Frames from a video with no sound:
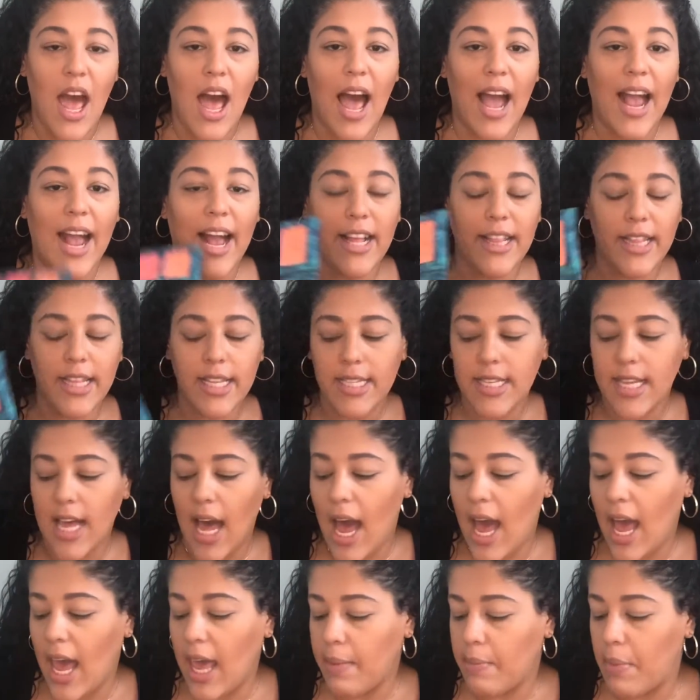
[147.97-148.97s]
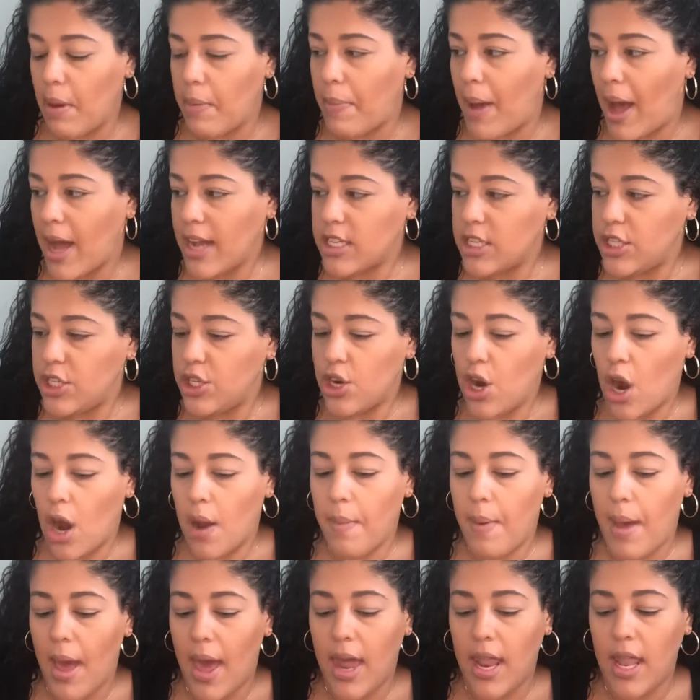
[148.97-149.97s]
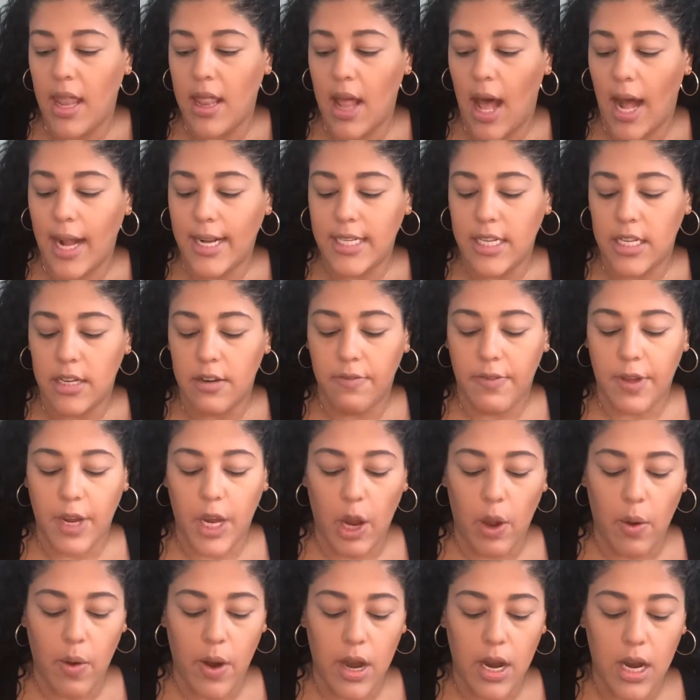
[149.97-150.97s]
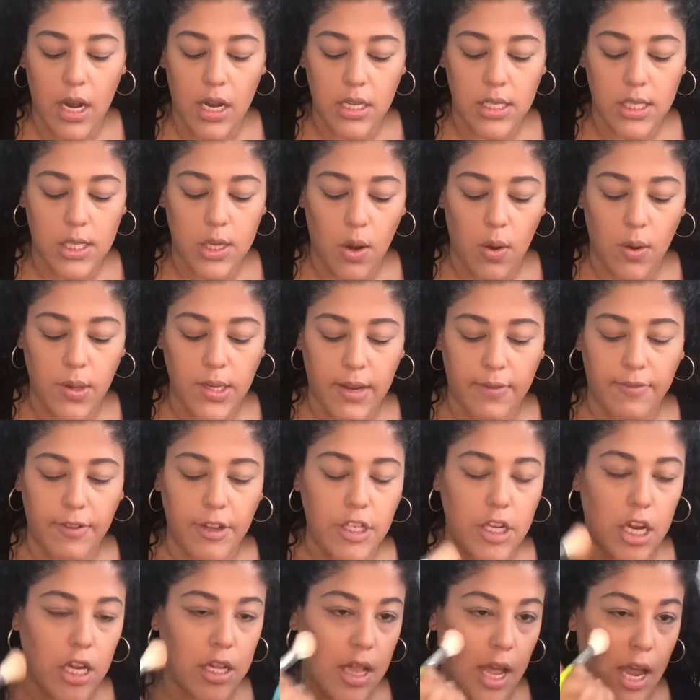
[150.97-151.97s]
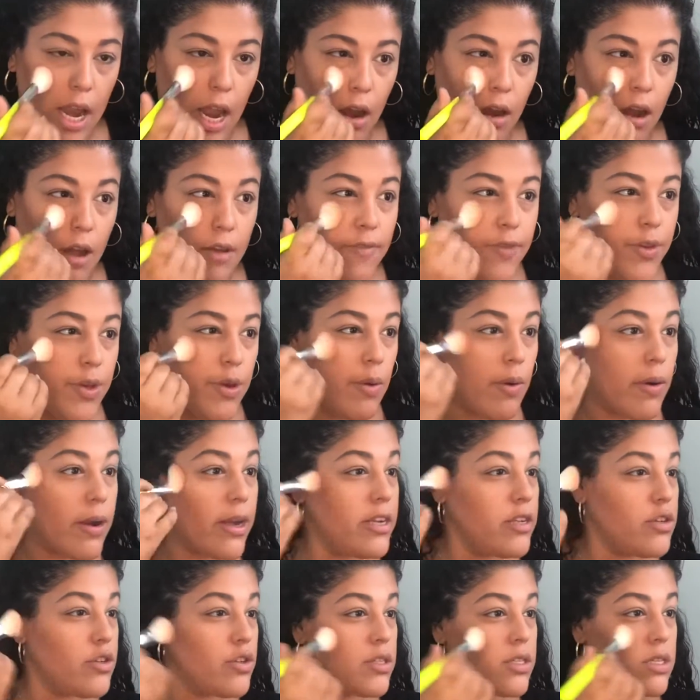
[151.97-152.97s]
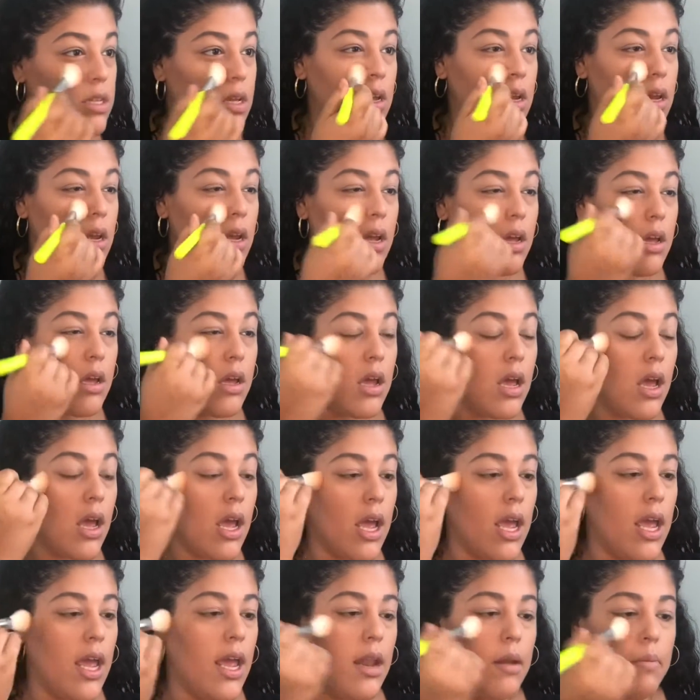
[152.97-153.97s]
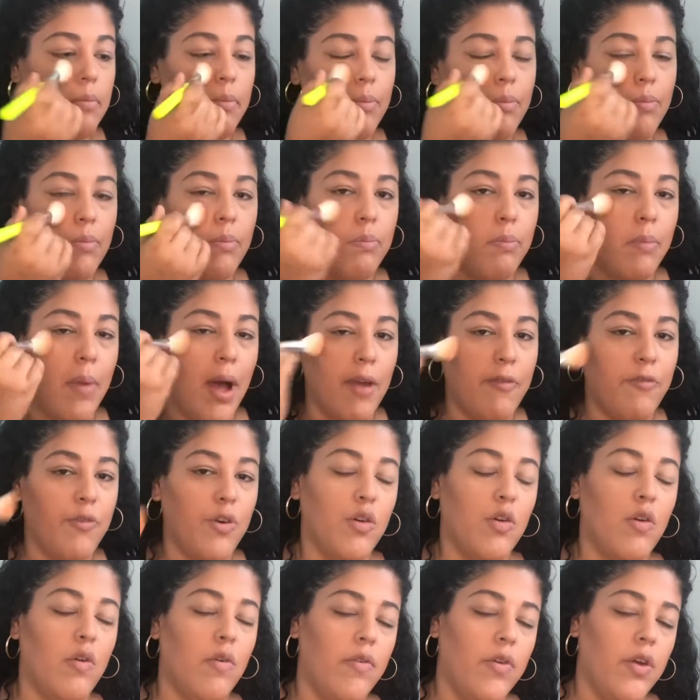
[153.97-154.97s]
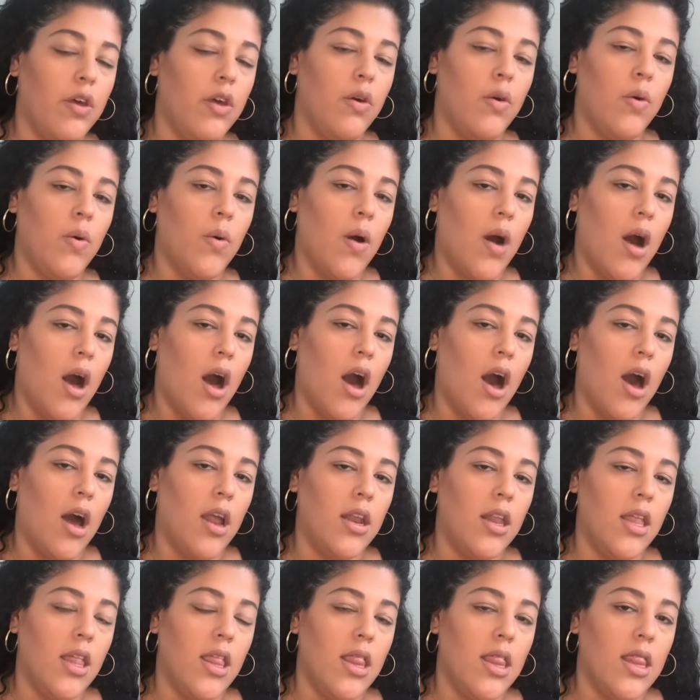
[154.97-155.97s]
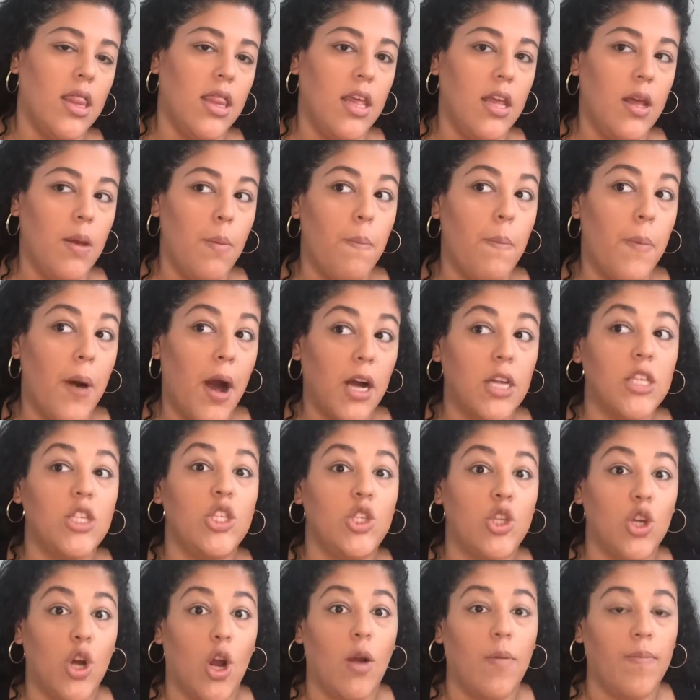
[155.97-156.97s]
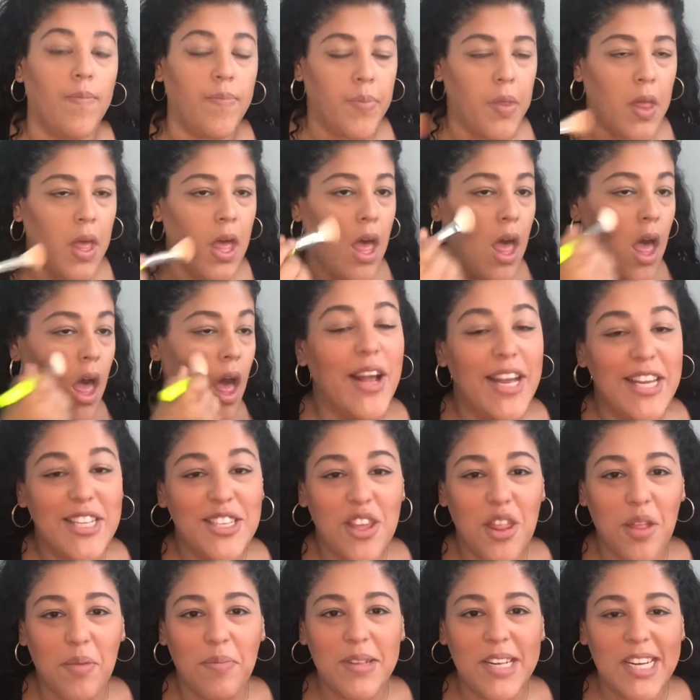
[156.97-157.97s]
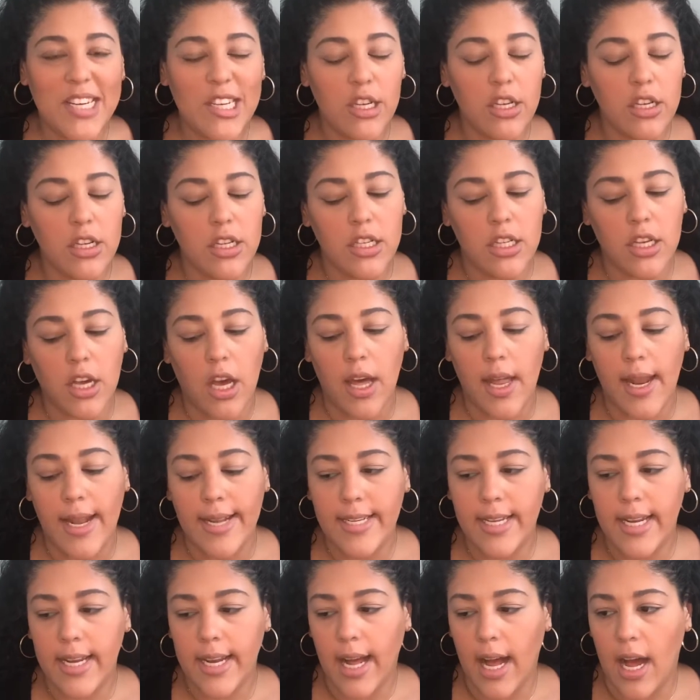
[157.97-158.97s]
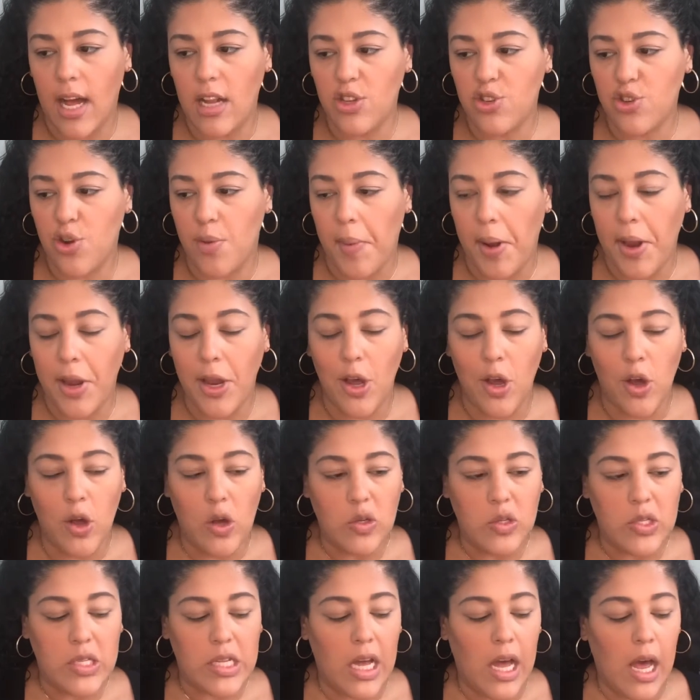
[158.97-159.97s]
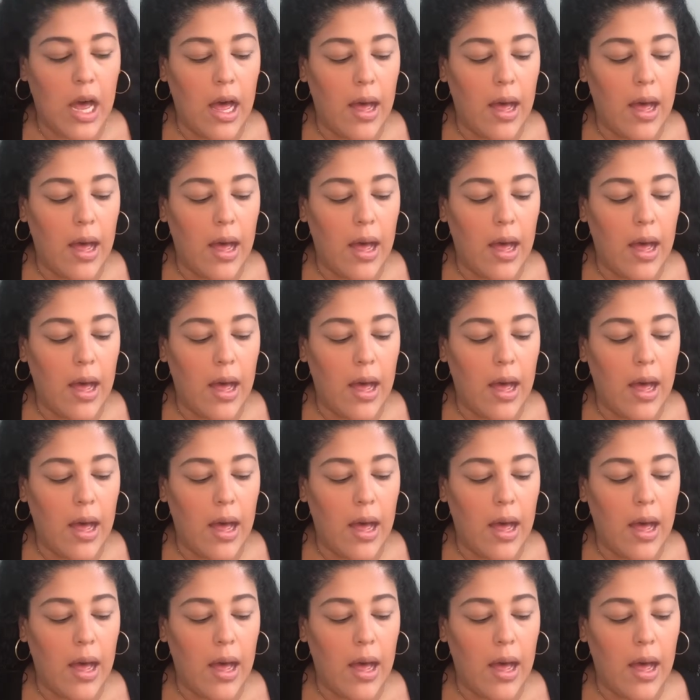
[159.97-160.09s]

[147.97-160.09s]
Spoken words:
I got this guy in my BoxyCharm and I did a video on it, so definitely check that out if you are interested in my full review on the BoxyCharm. Okay, so the blush looks good. I did contour my nose.